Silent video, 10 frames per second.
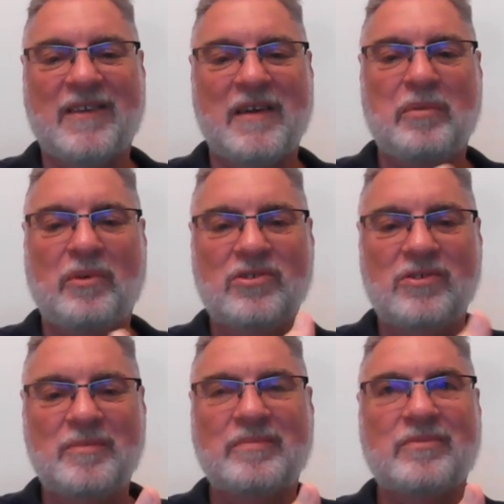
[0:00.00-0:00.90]
they
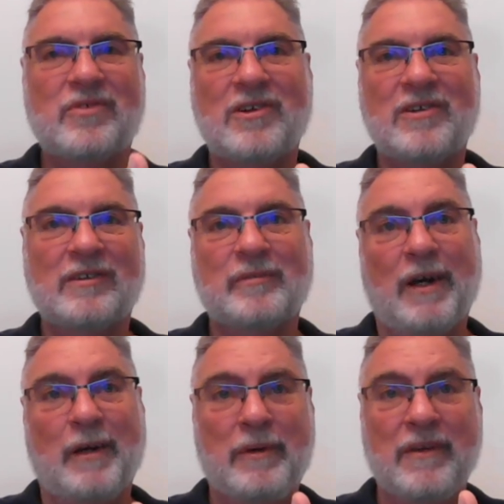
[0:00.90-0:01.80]
bloom for
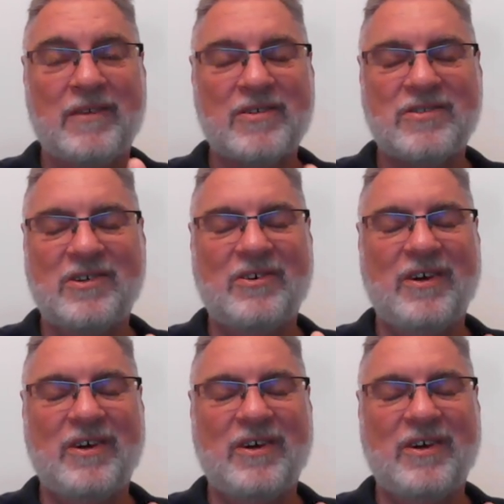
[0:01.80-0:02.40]
a month or so,